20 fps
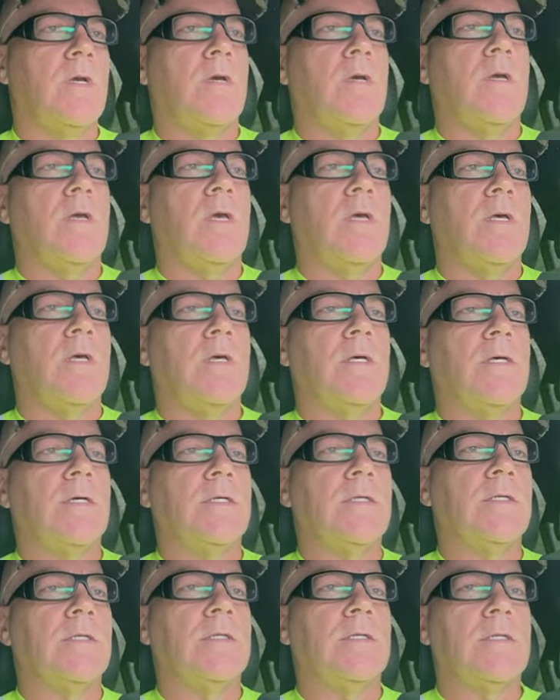
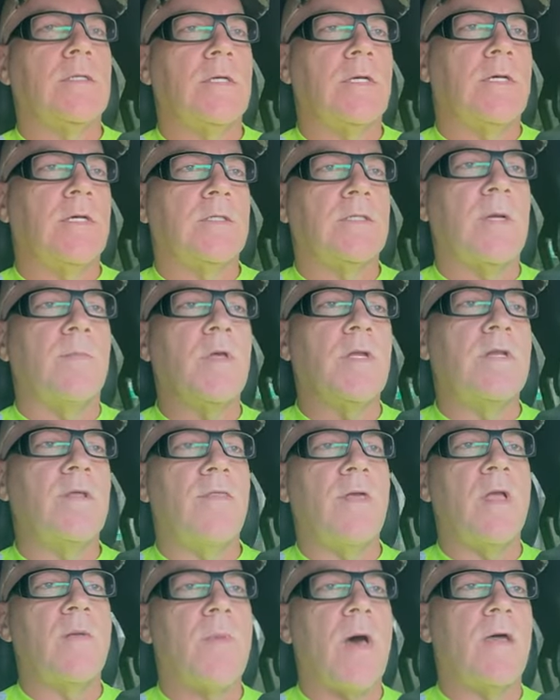and uh, something to
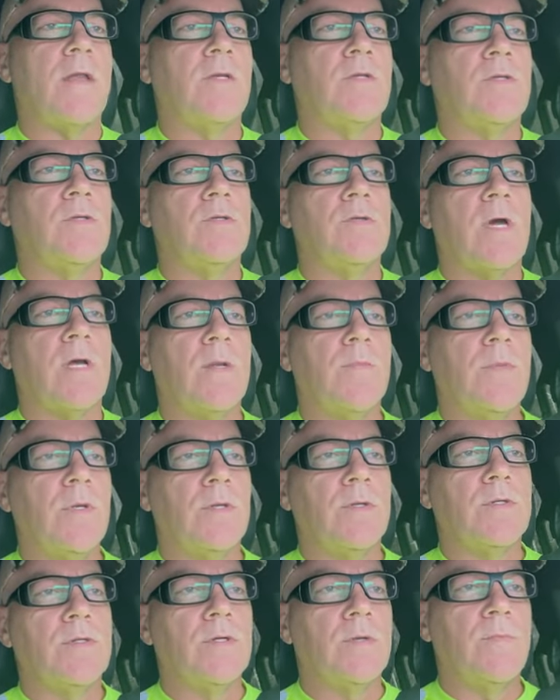think about as you try to
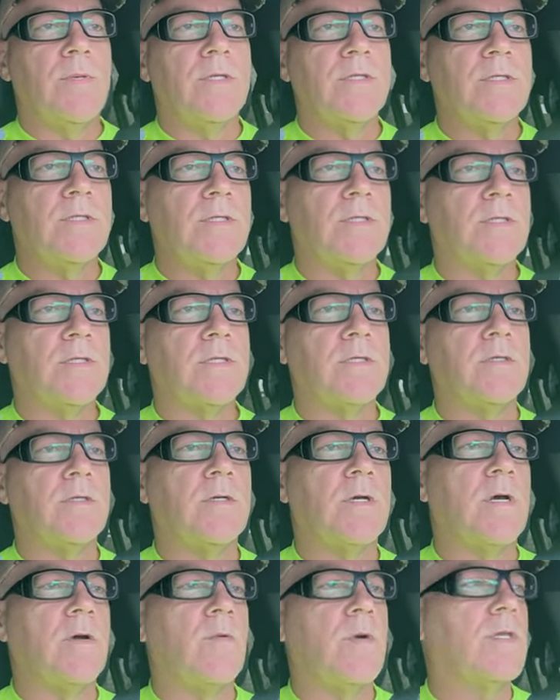build your business
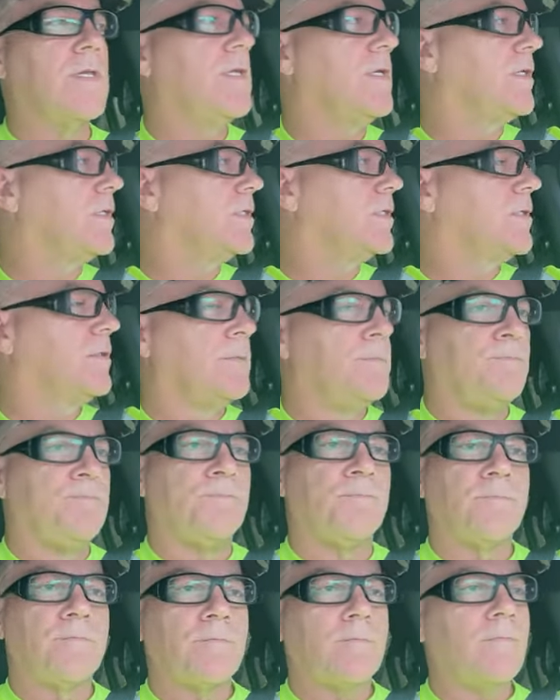uh, with this.
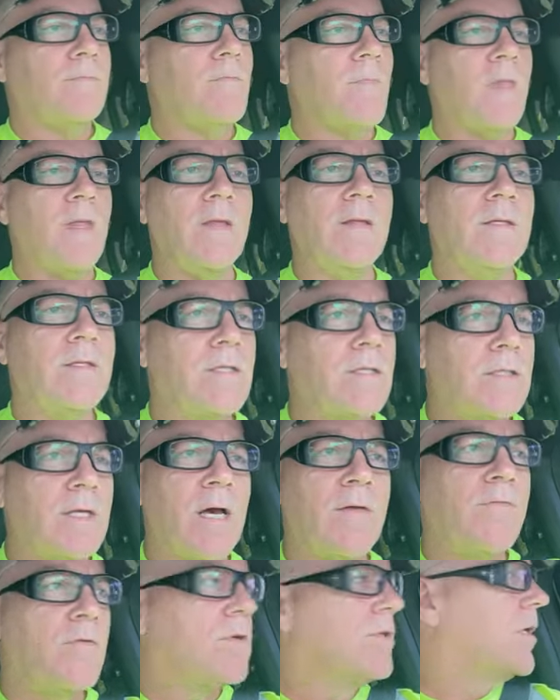This is
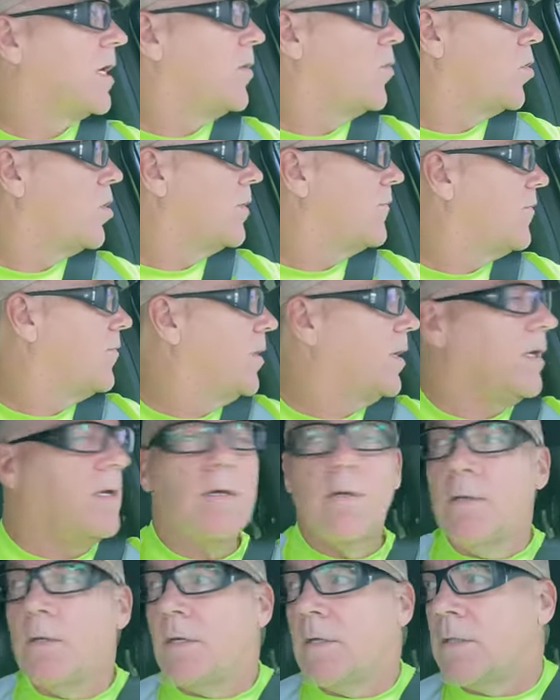not full-time work for me.
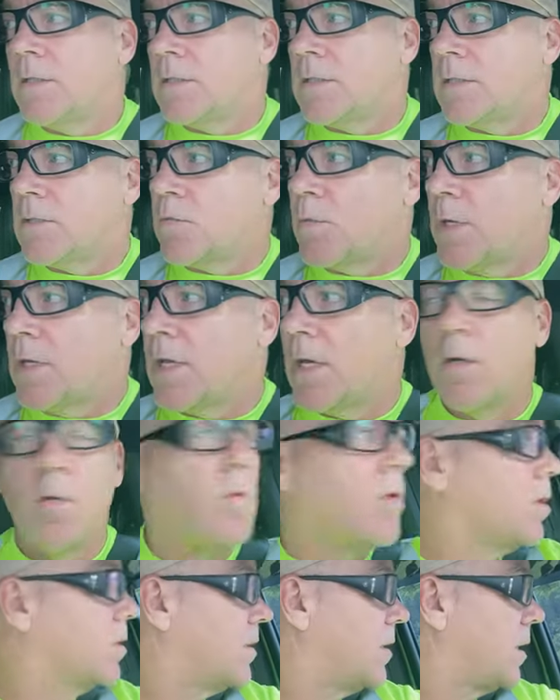This is weekend
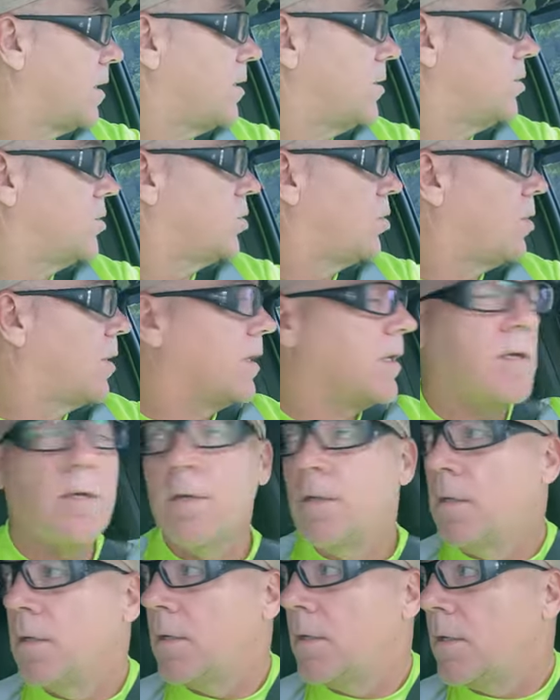work that I enjoy.
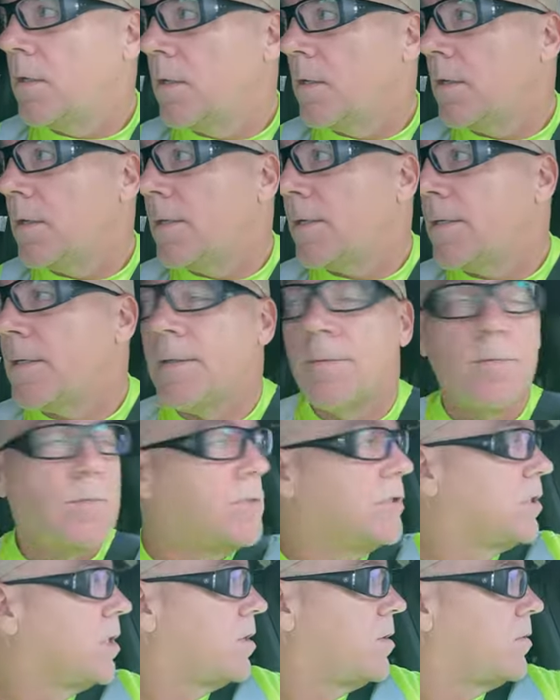Um,
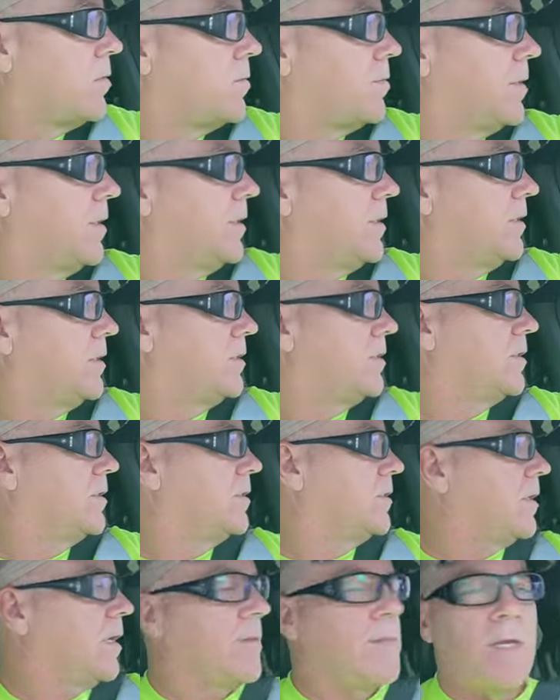so it is,
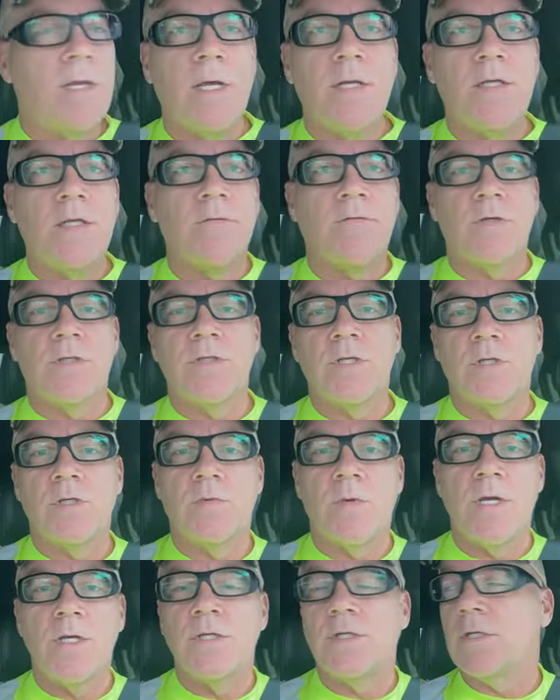I'm in a different
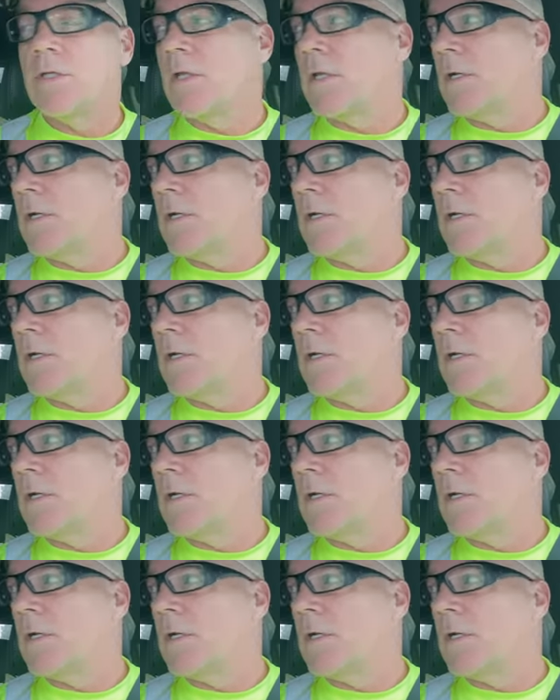situation than